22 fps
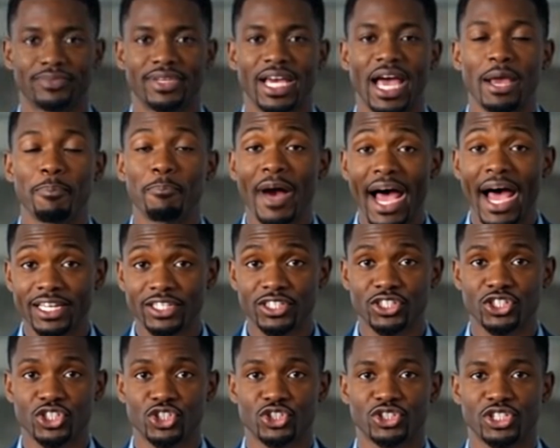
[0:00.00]
Gain
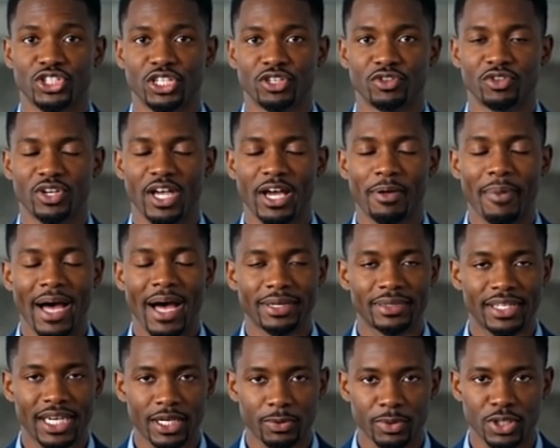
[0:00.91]
practical skills from
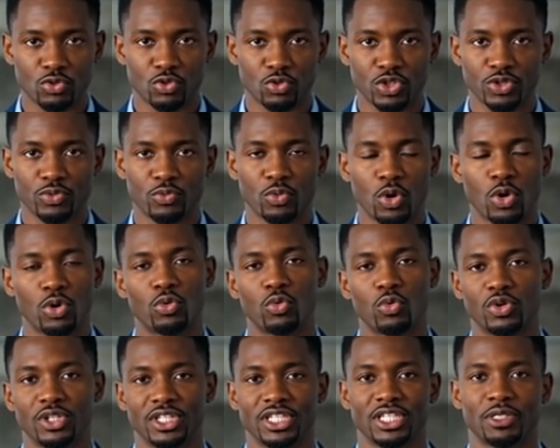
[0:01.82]
experts with
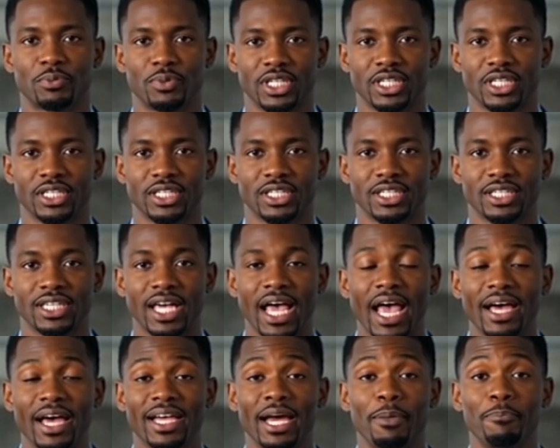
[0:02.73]
real-world experience
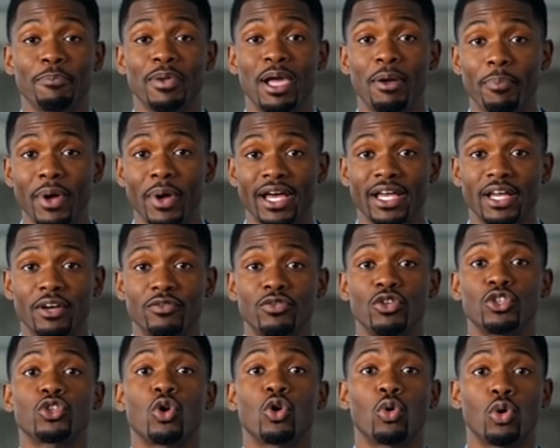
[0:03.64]
and prepare
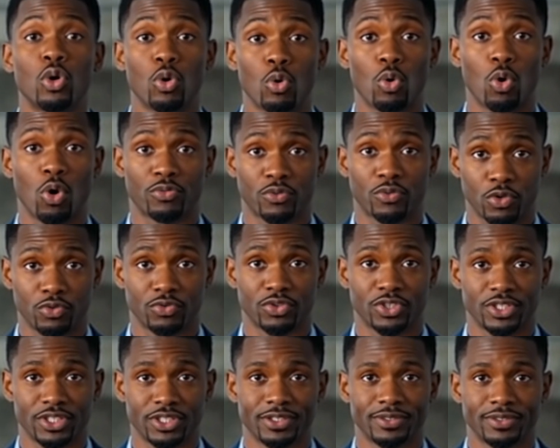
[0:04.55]
for the global
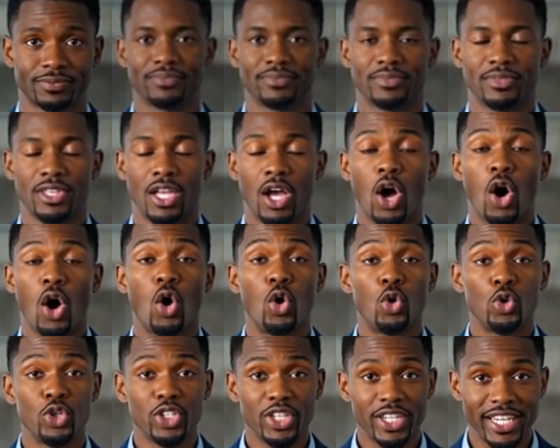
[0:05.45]
workforce.
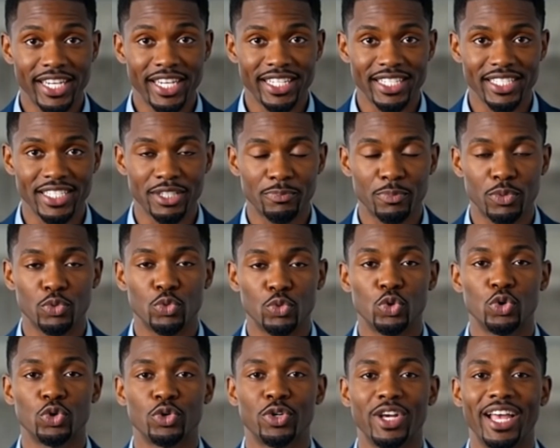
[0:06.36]
All you need is a
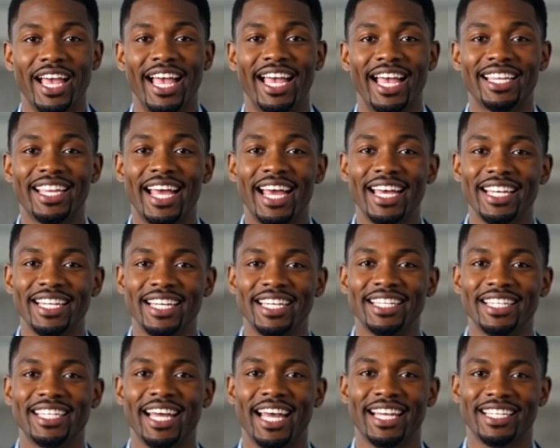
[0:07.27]
computer and an
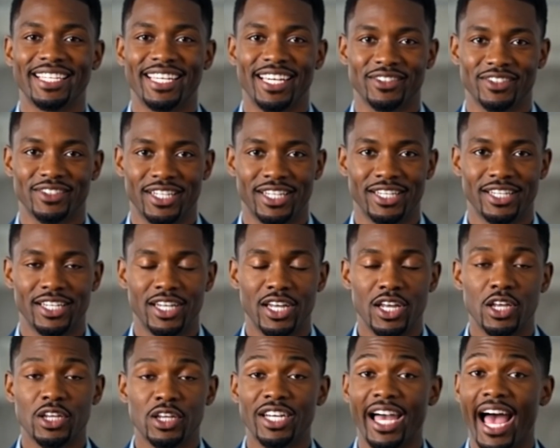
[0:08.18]
internet connection
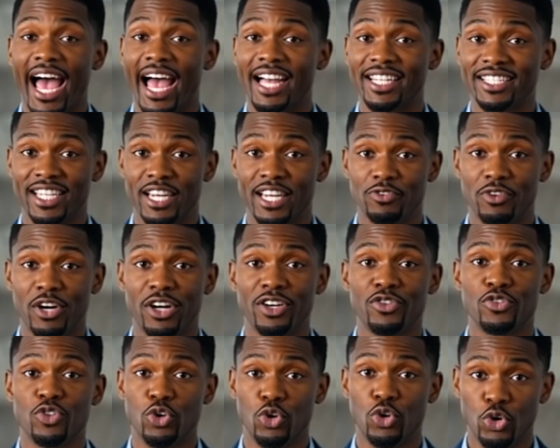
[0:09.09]
to access
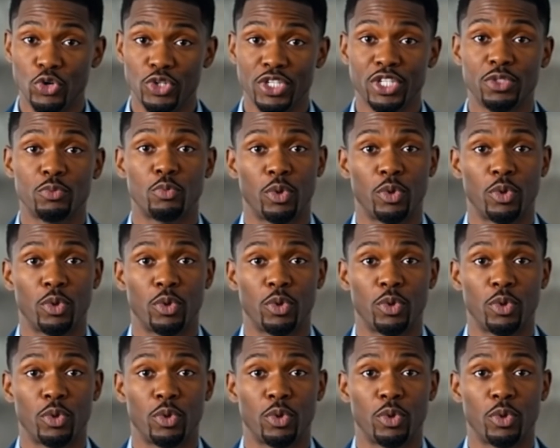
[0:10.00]
our videos and